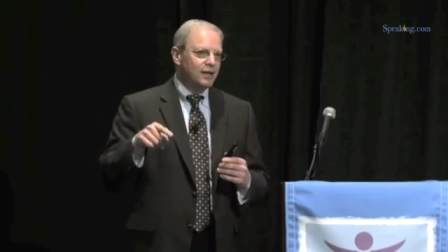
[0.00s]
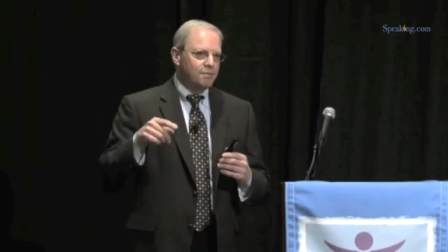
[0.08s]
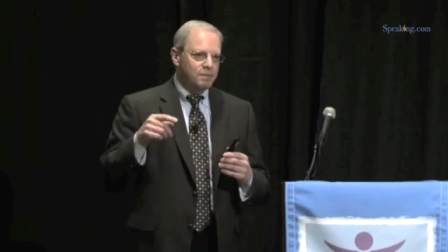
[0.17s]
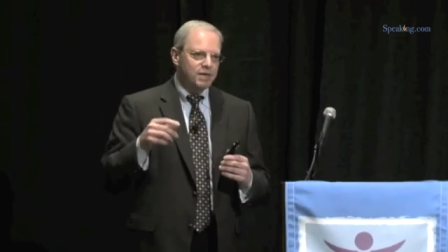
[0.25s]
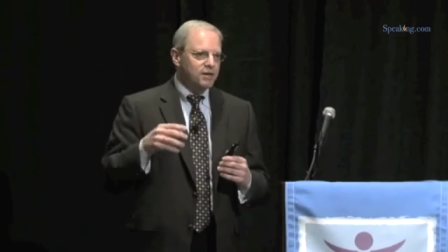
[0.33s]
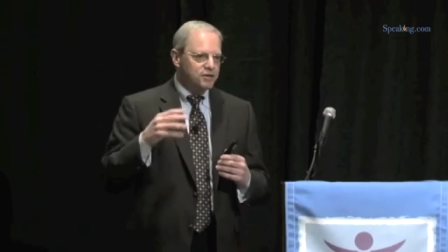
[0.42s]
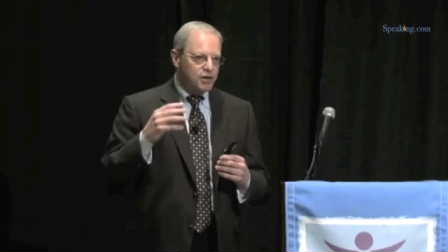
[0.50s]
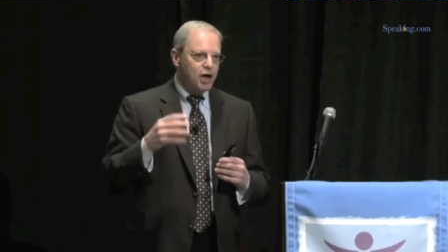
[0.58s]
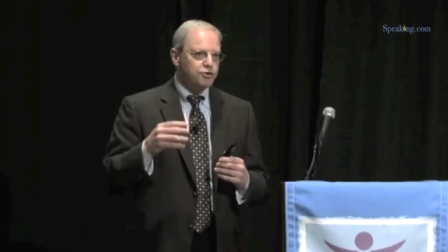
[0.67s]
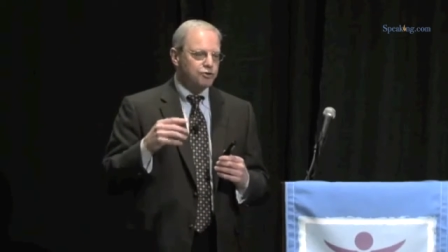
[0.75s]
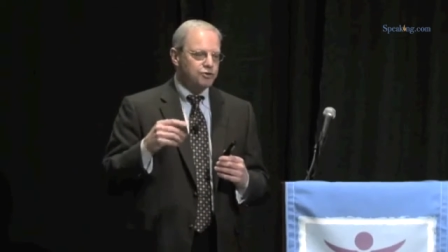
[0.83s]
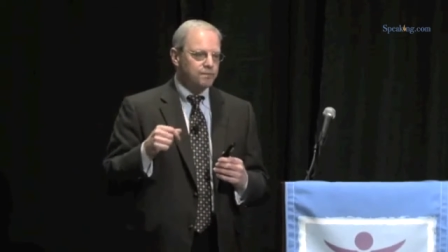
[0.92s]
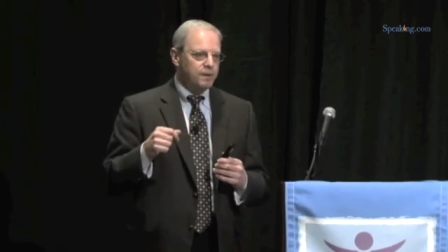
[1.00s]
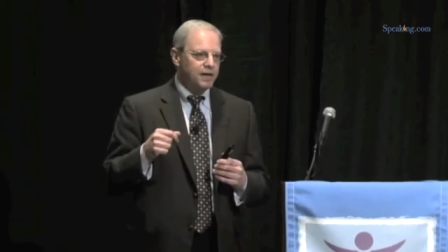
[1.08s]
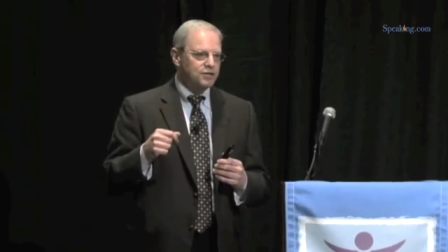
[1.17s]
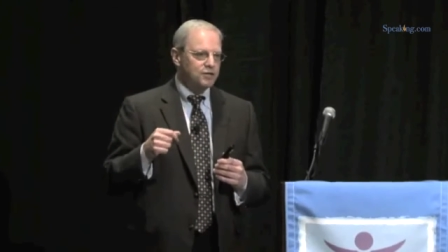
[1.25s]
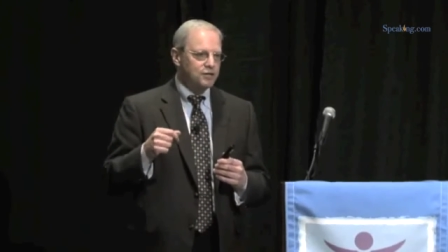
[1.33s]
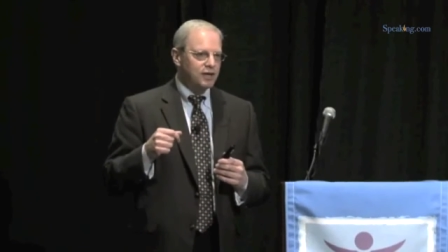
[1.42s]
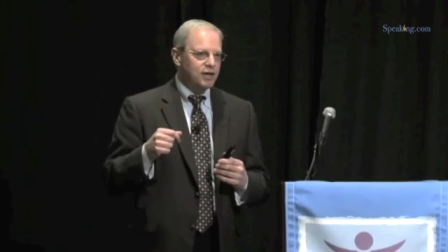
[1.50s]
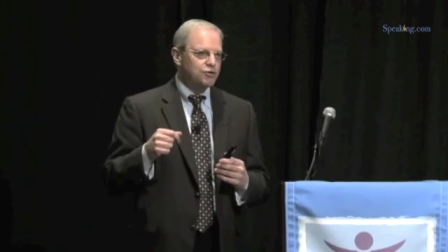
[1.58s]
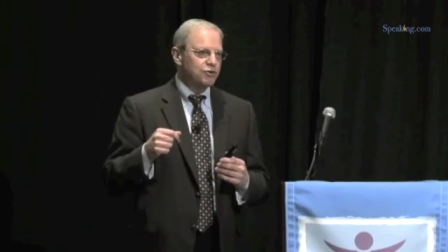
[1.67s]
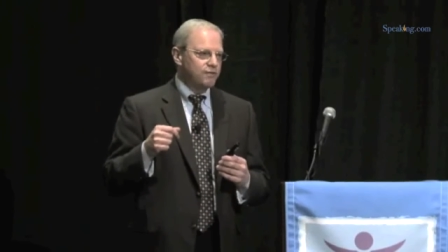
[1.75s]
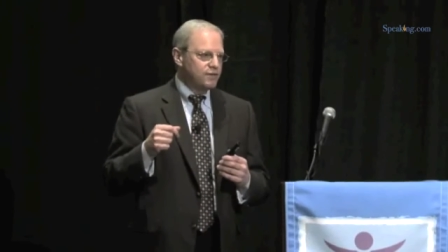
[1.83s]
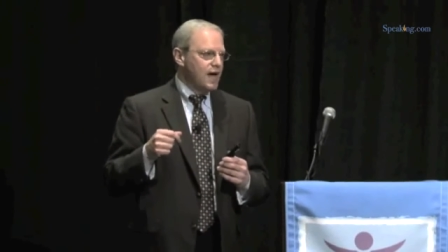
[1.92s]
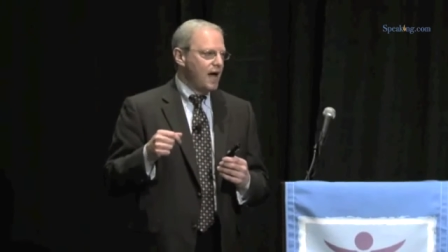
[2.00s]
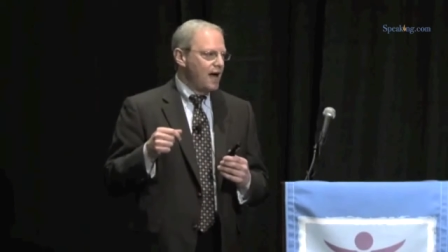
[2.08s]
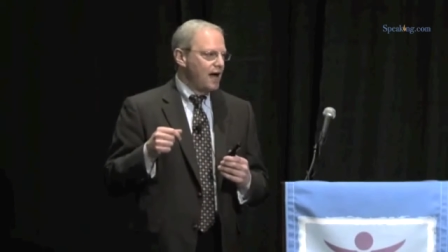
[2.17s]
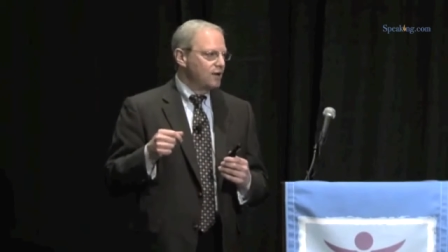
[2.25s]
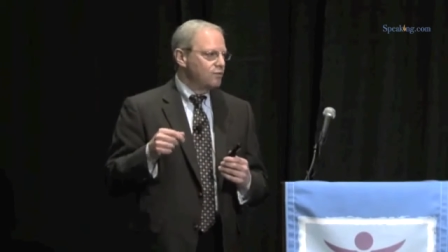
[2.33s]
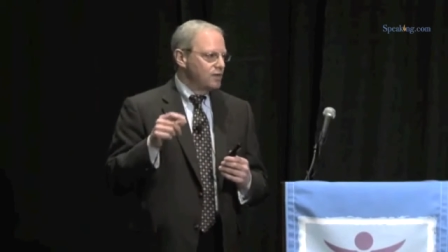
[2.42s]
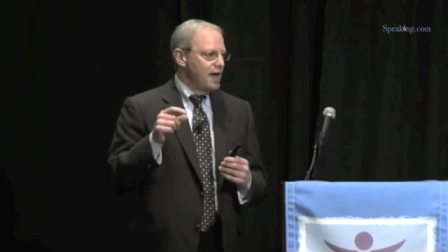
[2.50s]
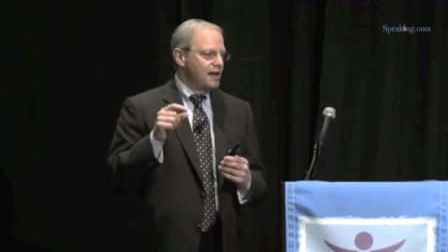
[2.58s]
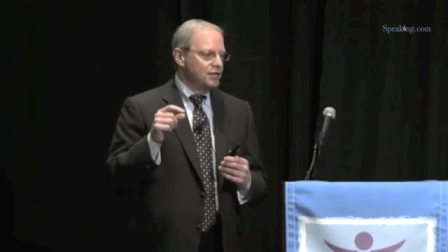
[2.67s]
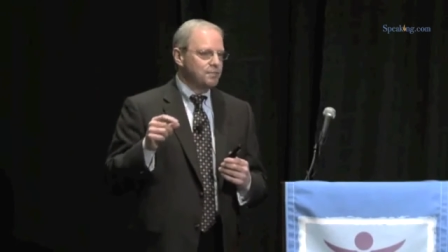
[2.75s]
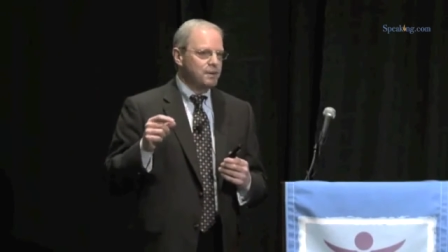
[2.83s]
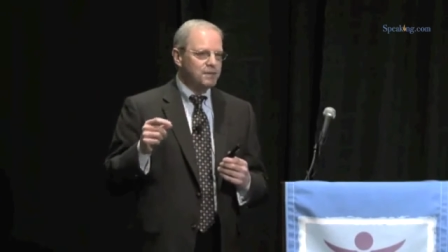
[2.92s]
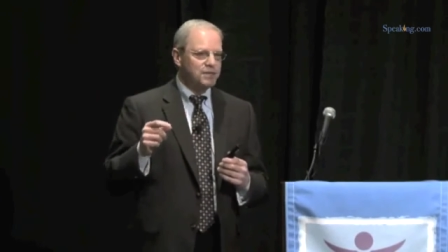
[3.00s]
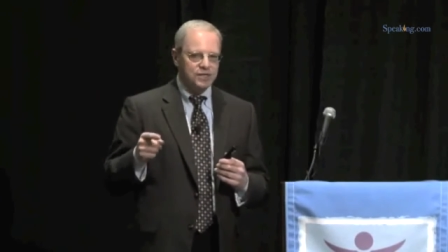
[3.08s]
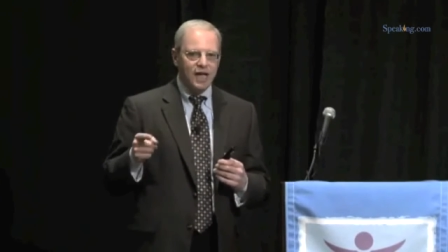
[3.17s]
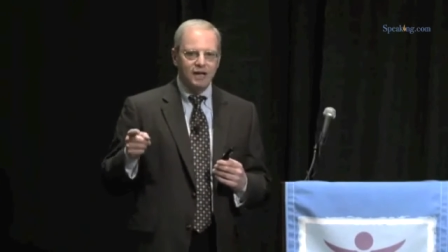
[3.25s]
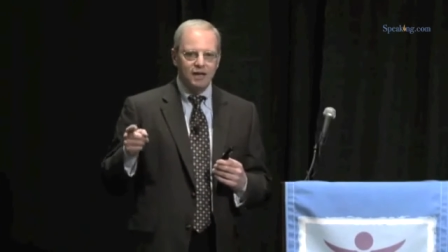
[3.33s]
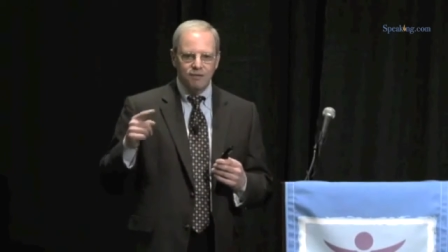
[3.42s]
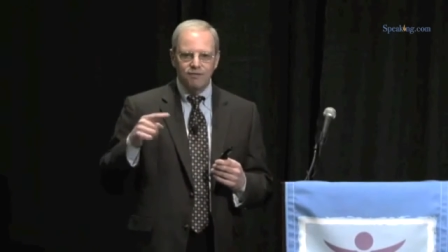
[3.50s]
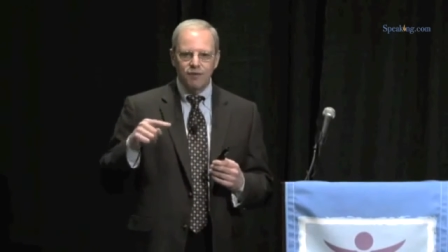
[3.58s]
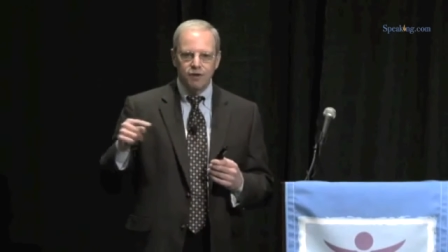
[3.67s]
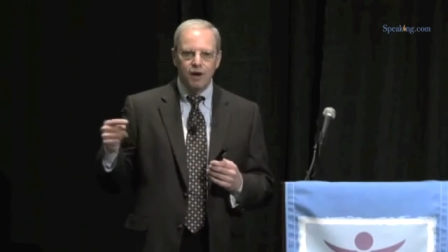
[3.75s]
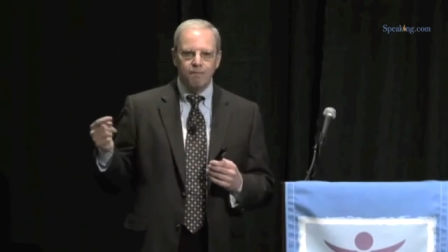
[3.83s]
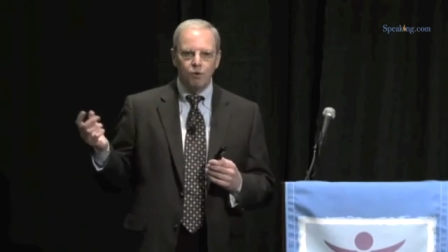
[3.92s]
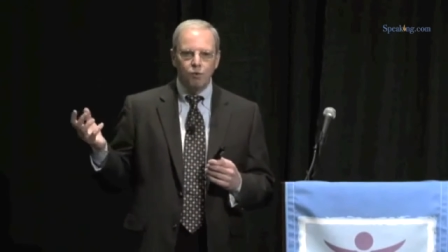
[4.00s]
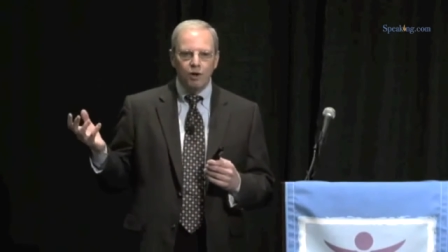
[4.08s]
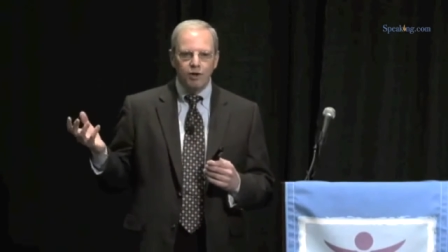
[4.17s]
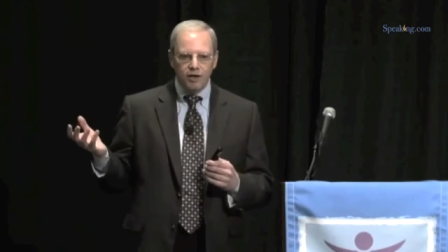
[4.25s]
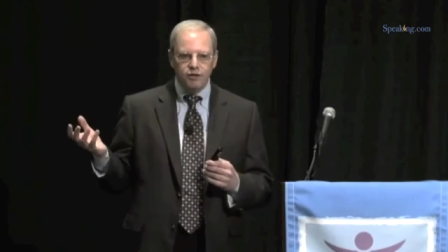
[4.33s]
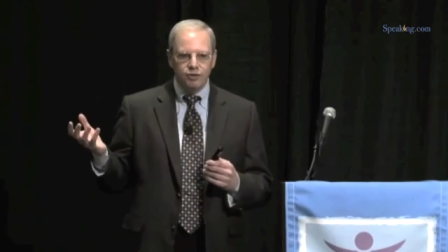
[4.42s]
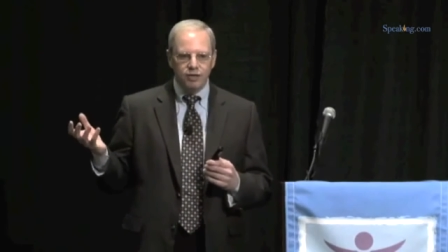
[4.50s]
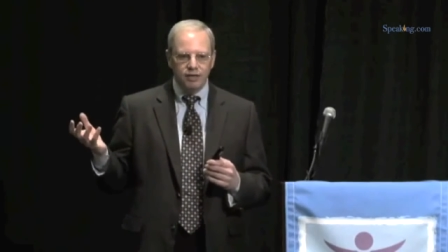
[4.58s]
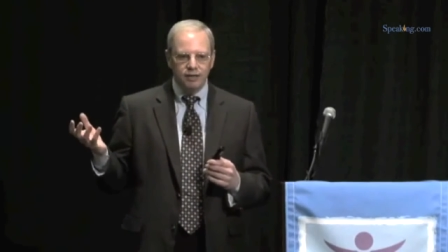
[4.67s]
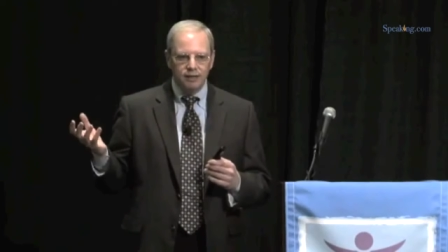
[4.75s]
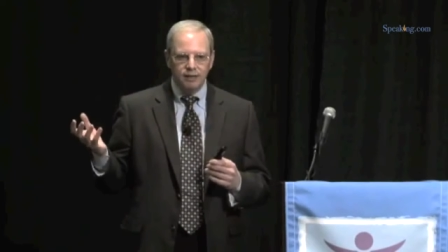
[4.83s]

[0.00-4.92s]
because hundreds of patients in the country have died when that has been mistaken for the number 100.